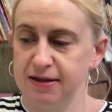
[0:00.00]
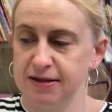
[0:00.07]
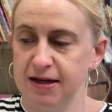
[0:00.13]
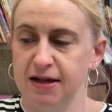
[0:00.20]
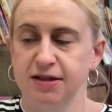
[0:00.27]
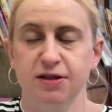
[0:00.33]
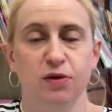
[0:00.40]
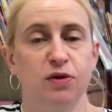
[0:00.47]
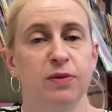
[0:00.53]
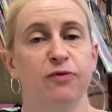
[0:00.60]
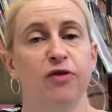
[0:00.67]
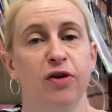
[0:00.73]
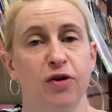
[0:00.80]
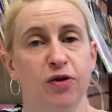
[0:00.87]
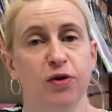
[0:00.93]
and sold them for a
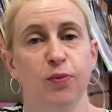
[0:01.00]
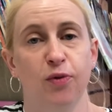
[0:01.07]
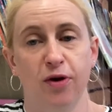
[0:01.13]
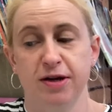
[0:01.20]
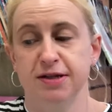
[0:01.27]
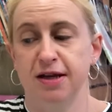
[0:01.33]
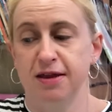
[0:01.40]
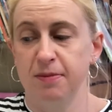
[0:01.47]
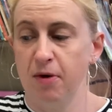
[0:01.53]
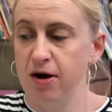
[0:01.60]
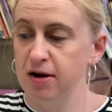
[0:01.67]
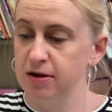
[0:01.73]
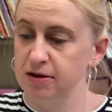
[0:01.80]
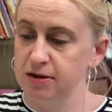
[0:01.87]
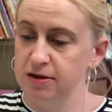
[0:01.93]
good price at the
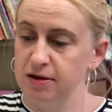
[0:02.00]
market.